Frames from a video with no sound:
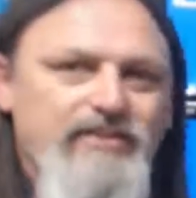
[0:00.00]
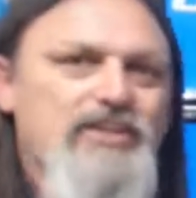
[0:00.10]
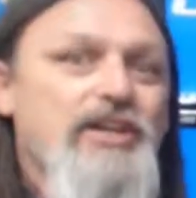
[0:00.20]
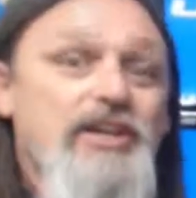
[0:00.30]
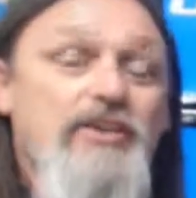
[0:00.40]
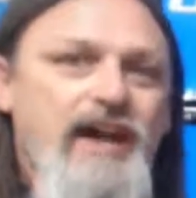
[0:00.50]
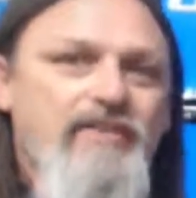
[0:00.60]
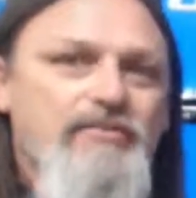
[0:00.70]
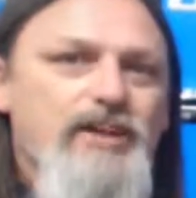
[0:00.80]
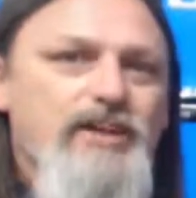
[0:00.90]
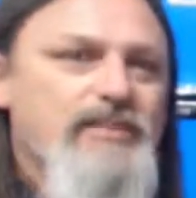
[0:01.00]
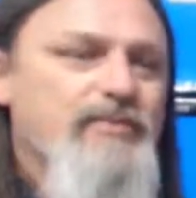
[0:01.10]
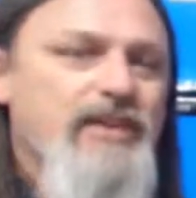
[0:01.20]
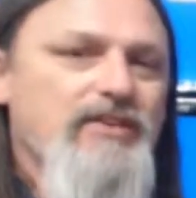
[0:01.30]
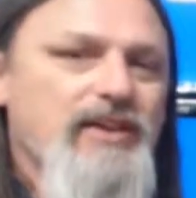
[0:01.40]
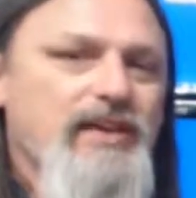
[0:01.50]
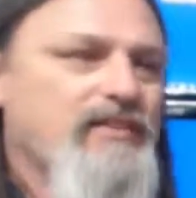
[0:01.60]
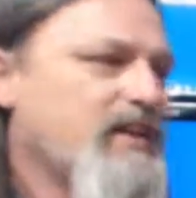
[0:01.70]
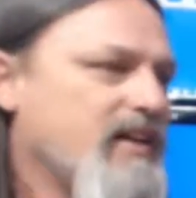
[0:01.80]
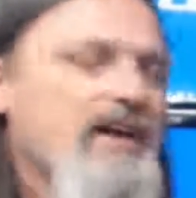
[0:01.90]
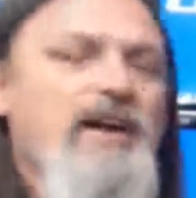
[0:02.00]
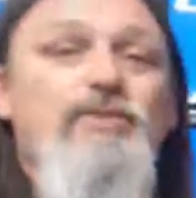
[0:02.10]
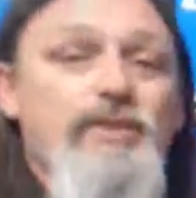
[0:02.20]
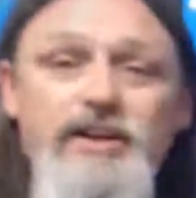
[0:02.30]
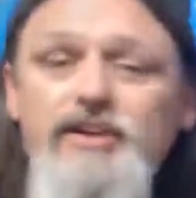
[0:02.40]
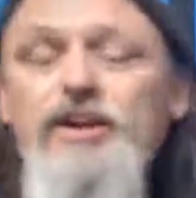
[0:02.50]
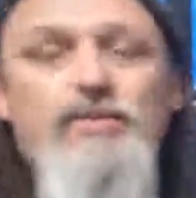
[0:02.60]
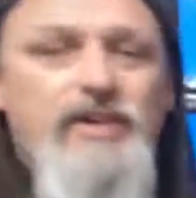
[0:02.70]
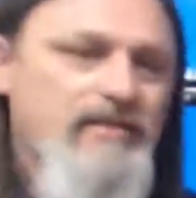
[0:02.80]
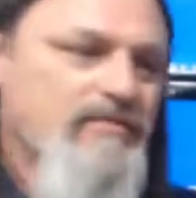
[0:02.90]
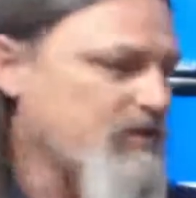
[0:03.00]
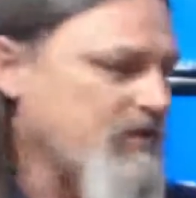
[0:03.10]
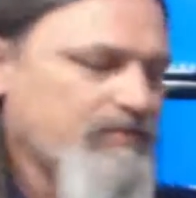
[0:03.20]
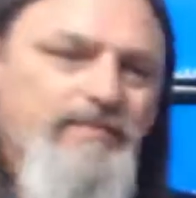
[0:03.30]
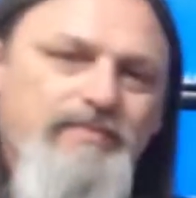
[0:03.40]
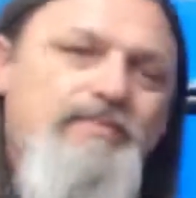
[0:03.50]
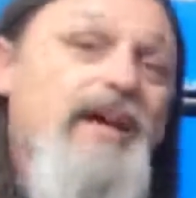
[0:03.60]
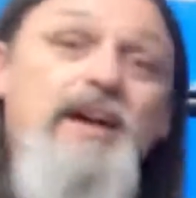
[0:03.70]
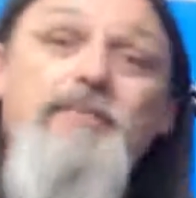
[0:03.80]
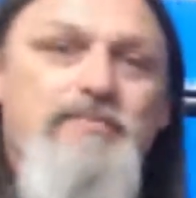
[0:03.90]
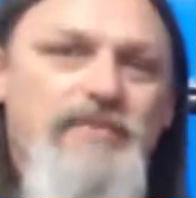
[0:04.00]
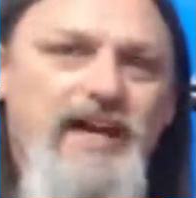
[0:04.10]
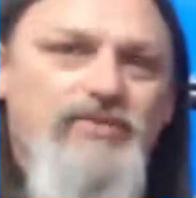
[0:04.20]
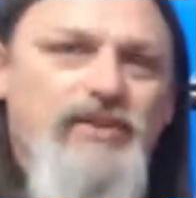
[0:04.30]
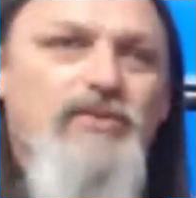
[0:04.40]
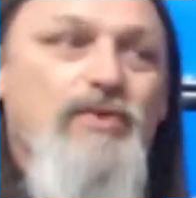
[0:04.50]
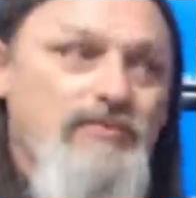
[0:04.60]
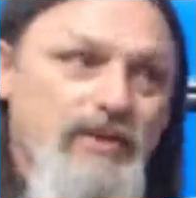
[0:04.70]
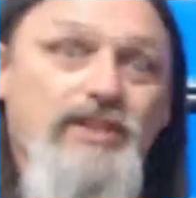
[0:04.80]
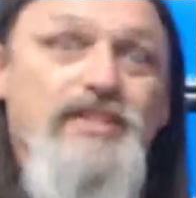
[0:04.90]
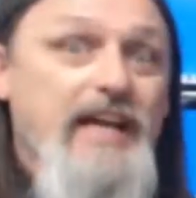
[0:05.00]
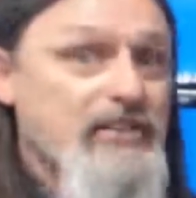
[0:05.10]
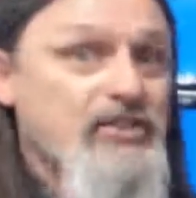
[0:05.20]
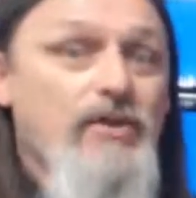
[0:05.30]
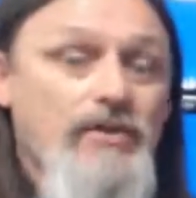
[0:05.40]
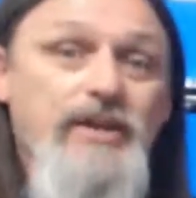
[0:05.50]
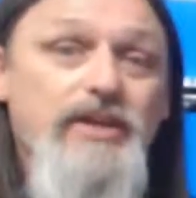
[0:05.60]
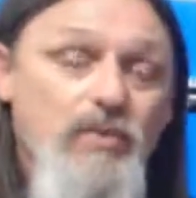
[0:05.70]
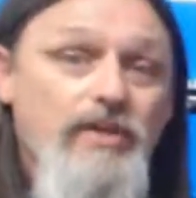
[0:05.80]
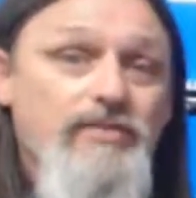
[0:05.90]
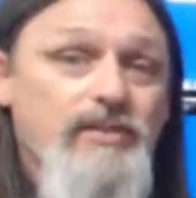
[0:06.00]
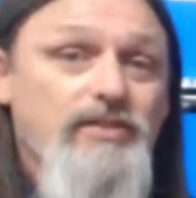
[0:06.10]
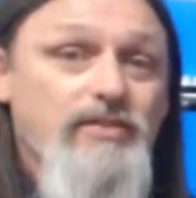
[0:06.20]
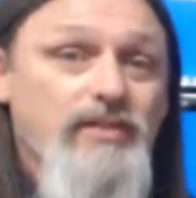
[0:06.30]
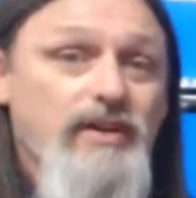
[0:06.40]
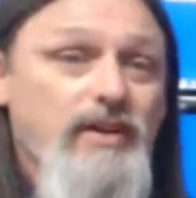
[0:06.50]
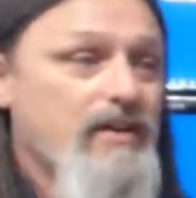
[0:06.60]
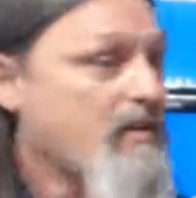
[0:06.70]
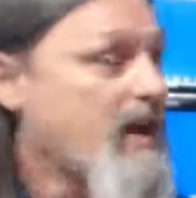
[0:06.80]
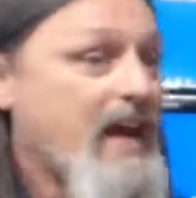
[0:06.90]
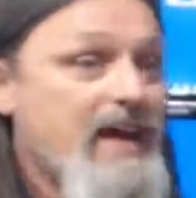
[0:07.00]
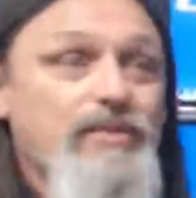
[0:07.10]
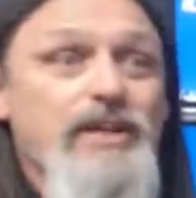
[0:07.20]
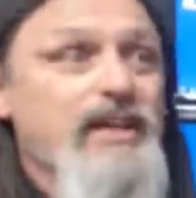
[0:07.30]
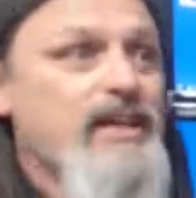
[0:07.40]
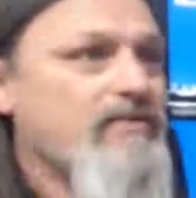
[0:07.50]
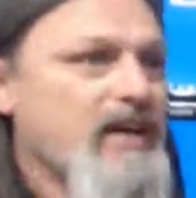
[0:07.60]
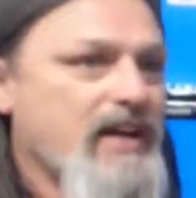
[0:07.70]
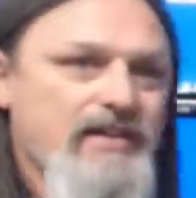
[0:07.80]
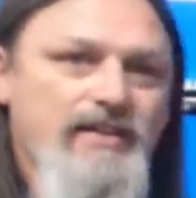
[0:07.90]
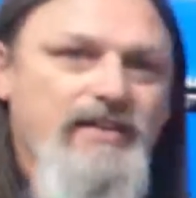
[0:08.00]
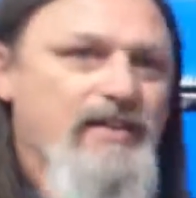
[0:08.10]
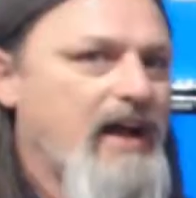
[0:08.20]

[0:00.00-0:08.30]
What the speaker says: just don't have the money to spend on anything, well, there you go. Just pick up the manual anyway, because it's going to be worth it to you, right? I believe that,